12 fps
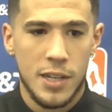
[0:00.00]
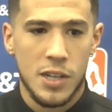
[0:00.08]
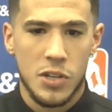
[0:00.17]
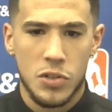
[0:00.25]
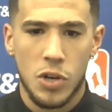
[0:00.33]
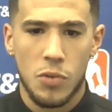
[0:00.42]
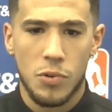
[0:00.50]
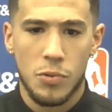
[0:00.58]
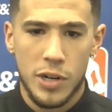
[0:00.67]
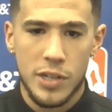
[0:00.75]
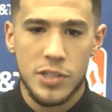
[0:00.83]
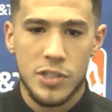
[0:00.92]
you know, we'll
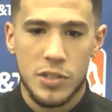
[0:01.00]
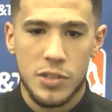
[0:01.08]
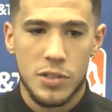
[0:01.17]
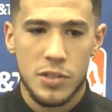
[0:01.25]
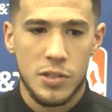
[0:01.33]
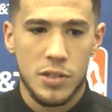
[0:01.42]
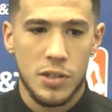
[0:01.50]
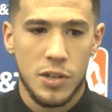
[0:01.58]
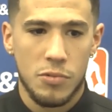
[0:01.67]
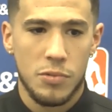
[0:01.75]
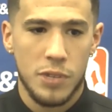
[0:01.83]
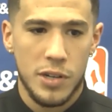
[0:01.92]
reach, you know,
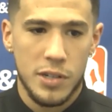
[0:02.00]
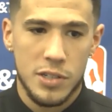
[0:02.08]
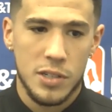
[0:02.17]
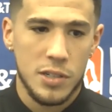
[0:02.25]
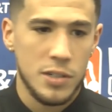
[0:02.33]
we'll reach and,